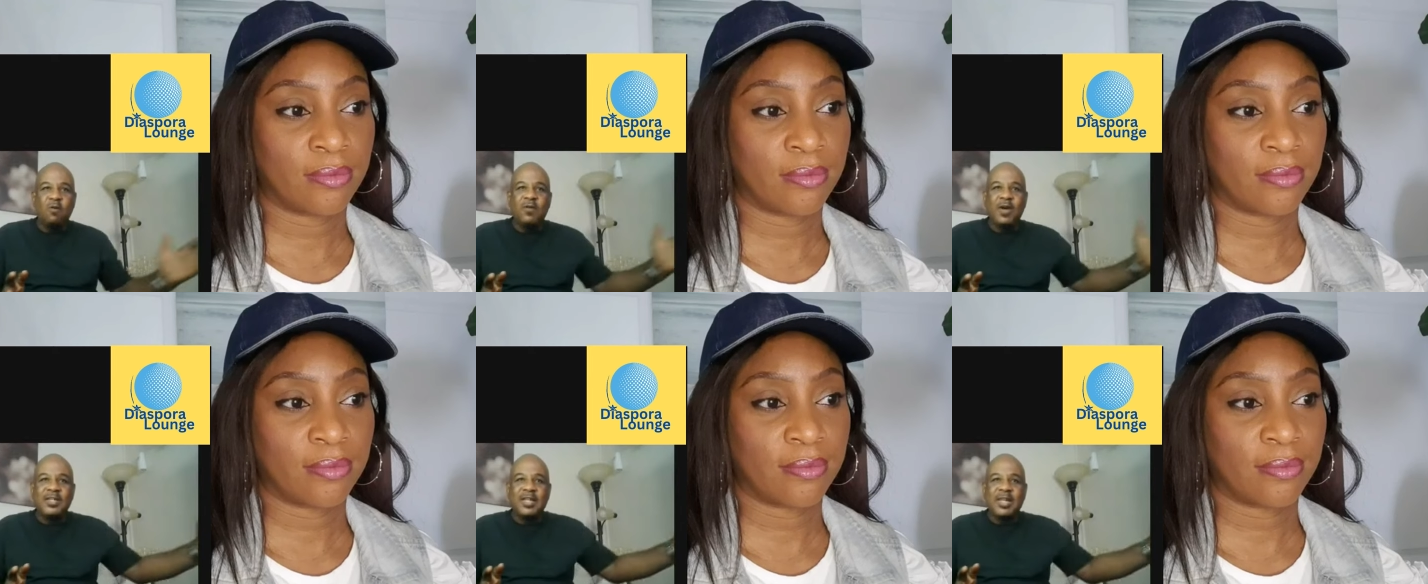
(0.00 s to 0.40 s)

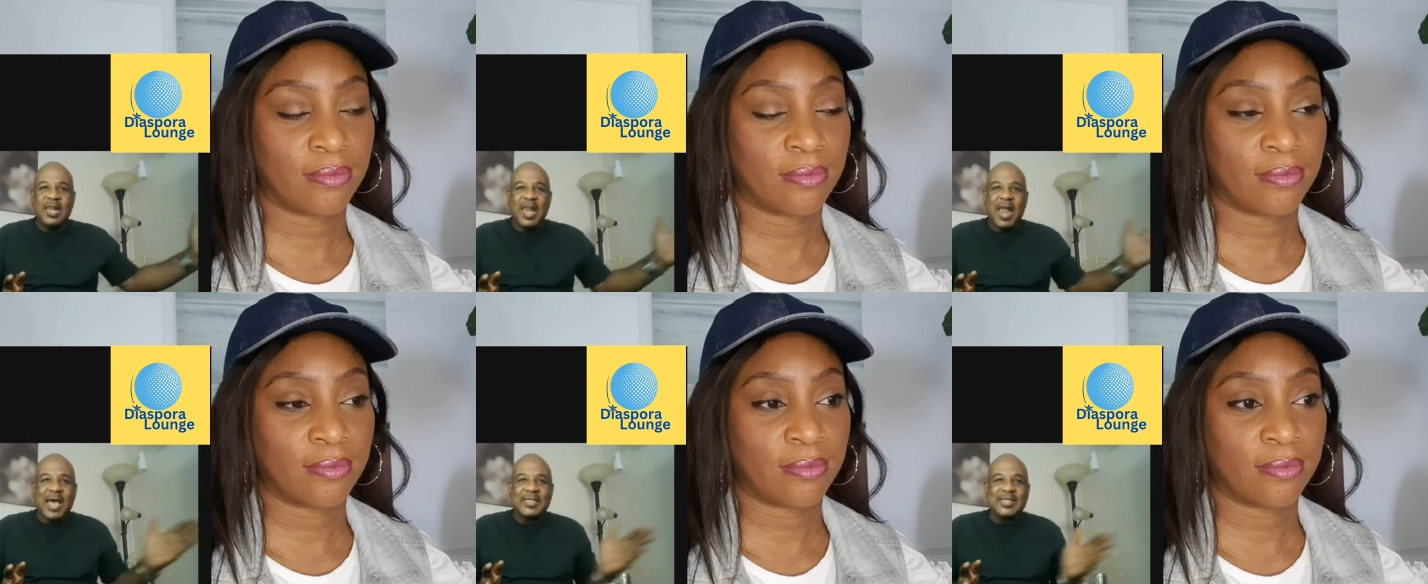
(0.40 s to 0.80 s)
Speaker 1: over the
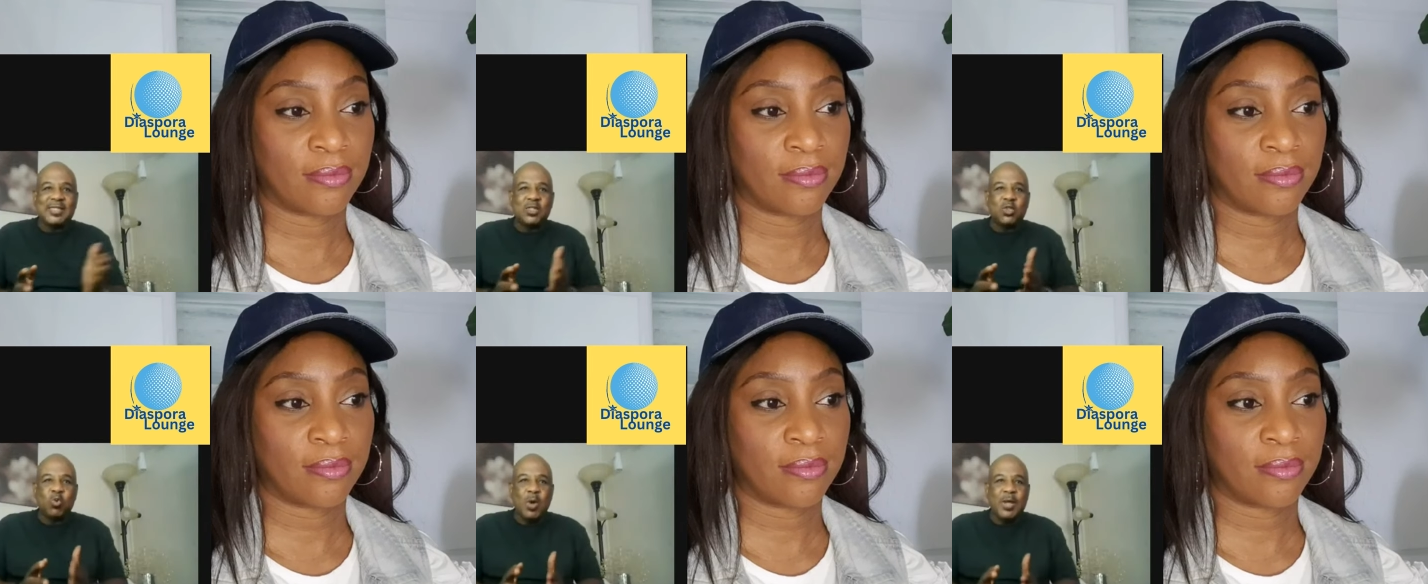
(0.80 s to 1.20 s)

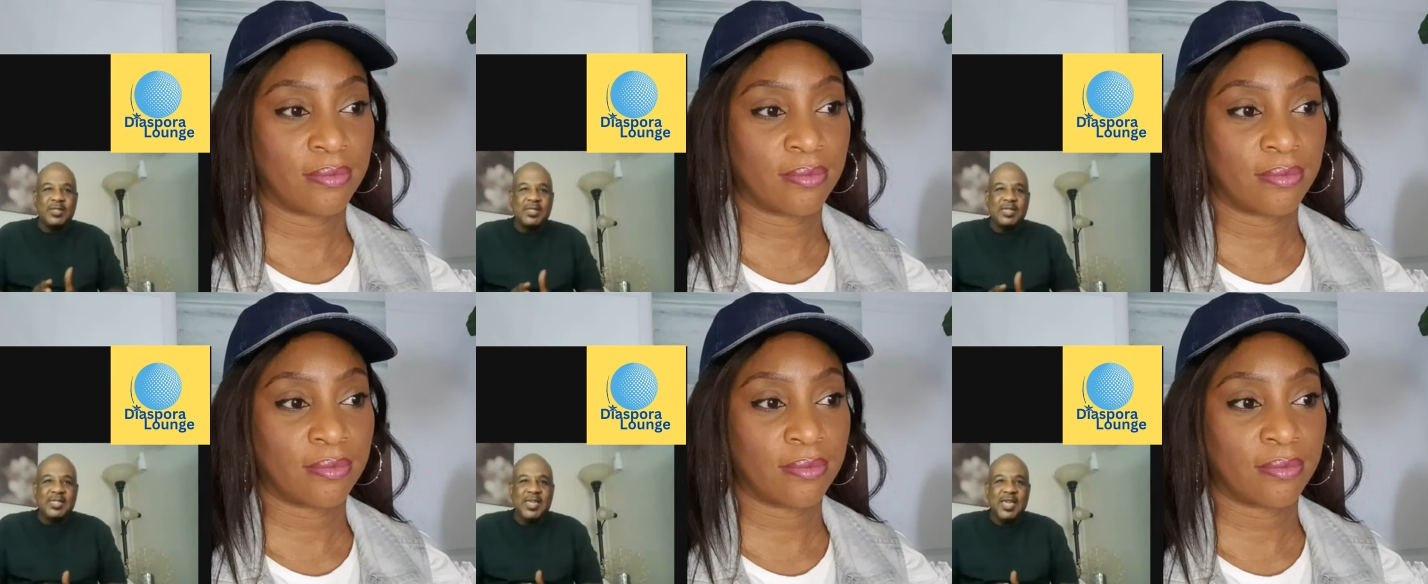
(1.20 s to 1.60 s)
last
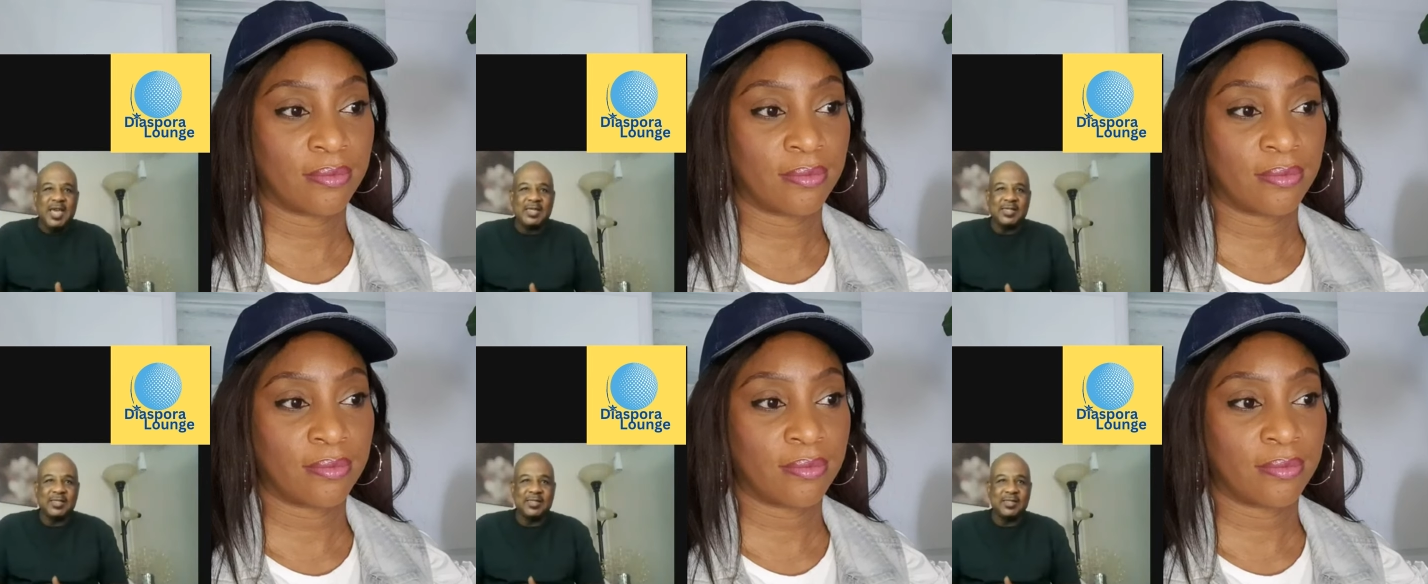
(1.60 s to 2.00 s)
20
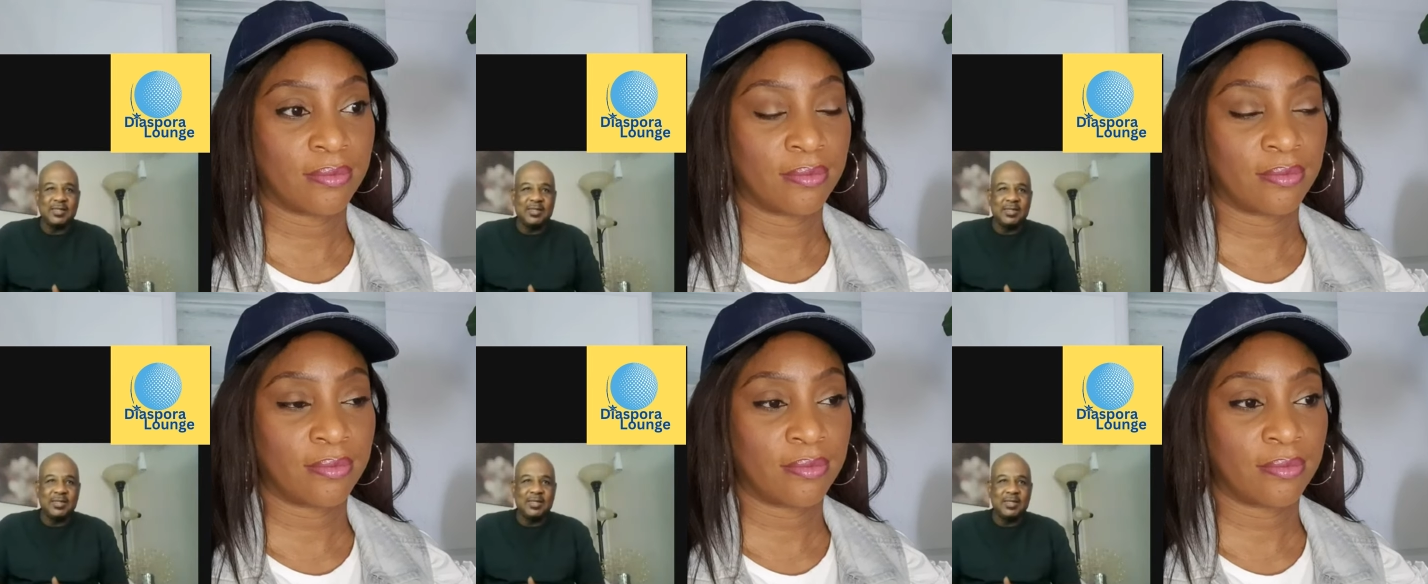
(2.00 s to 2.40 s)
years
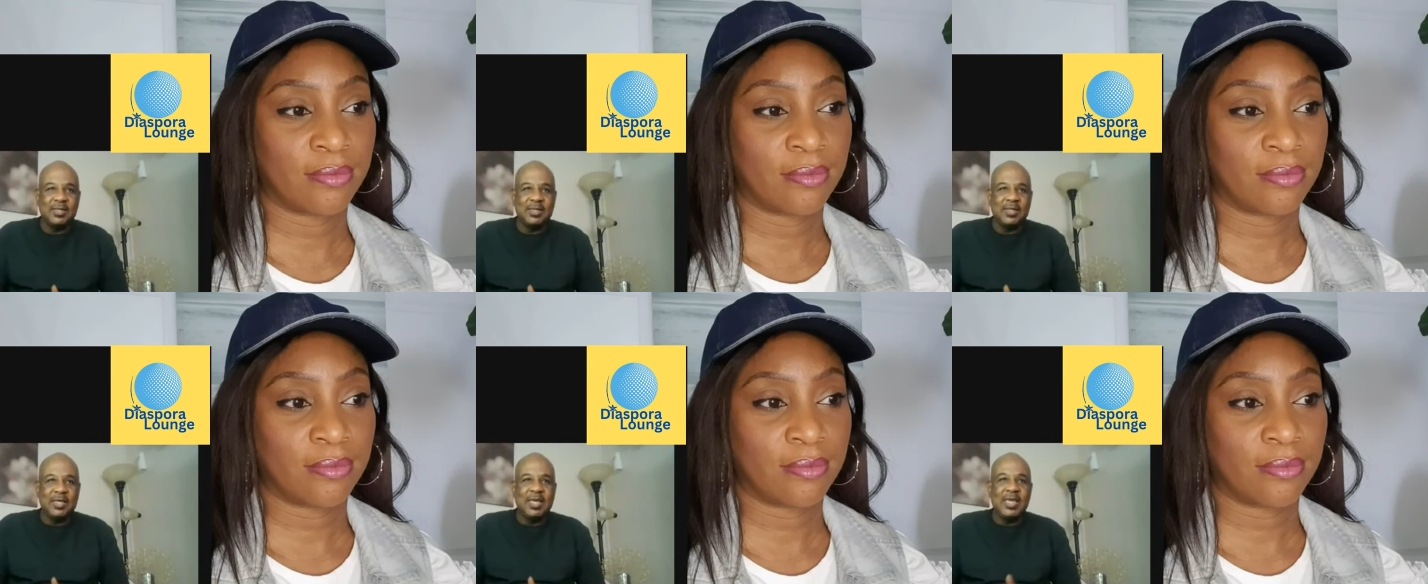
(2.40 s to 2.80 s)

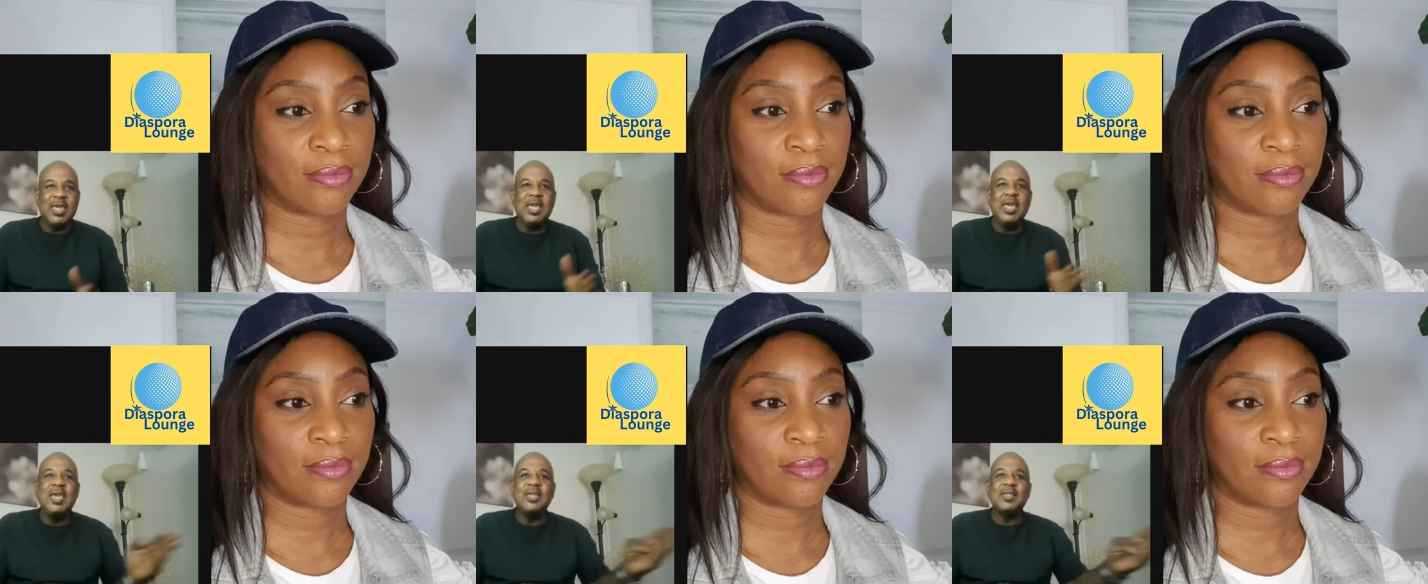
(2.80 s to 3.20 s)

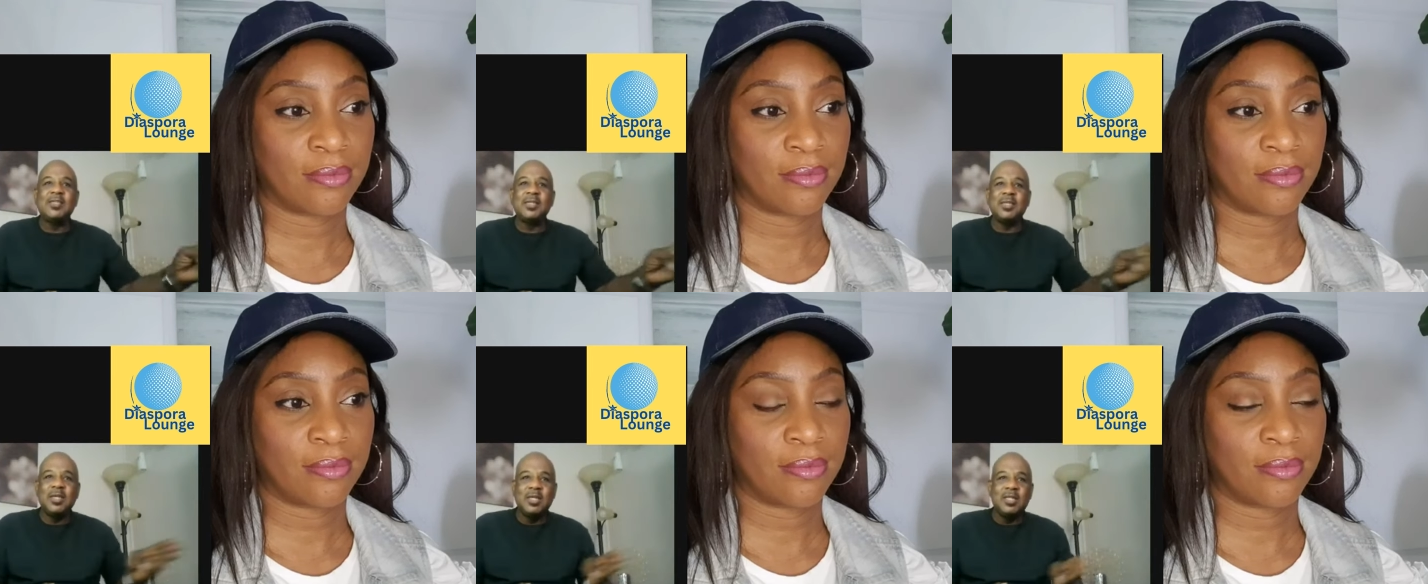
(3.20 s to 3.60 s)

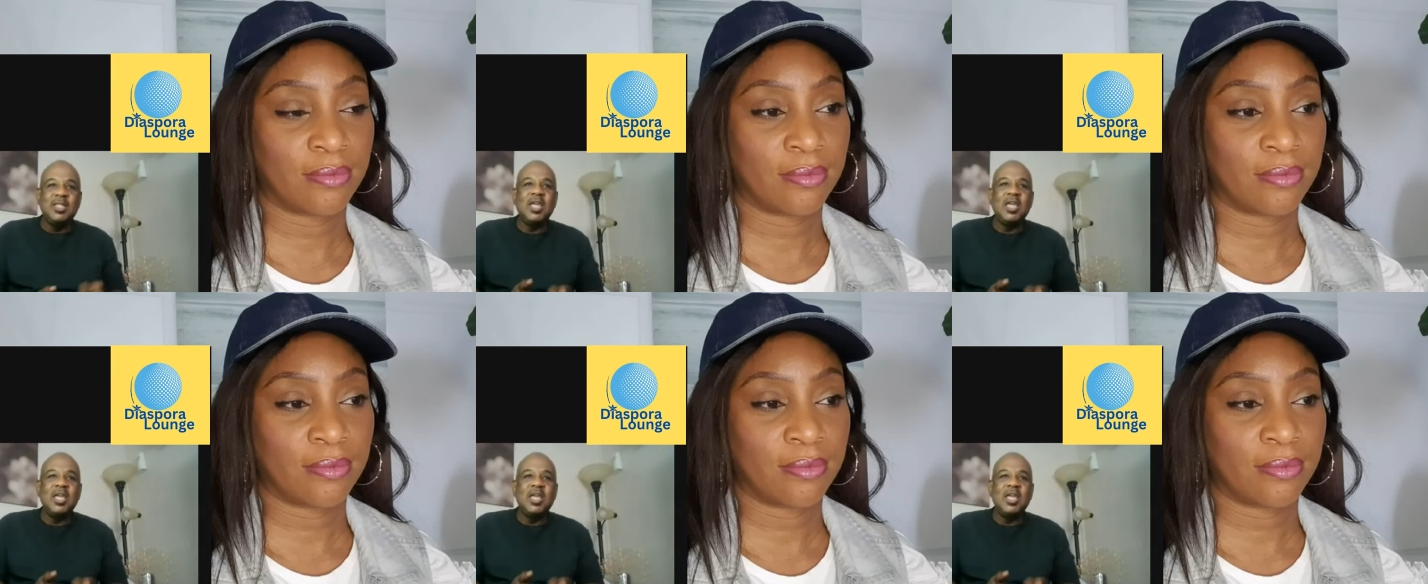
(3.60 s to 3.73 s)
is